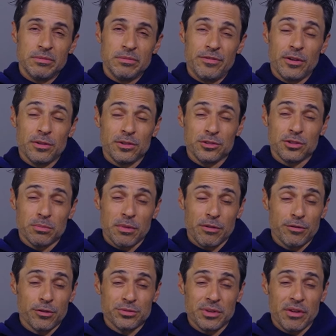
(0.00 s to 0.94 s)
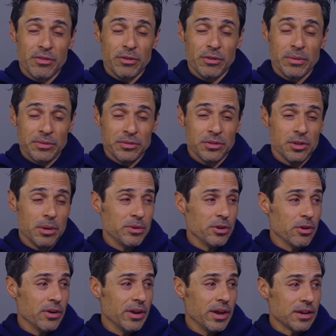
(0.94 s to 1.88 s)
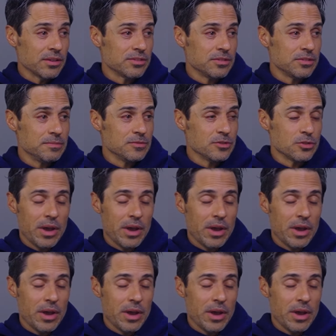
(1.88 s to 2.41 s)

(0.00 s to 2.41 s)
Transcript: fairly certain my first ever was a WRX.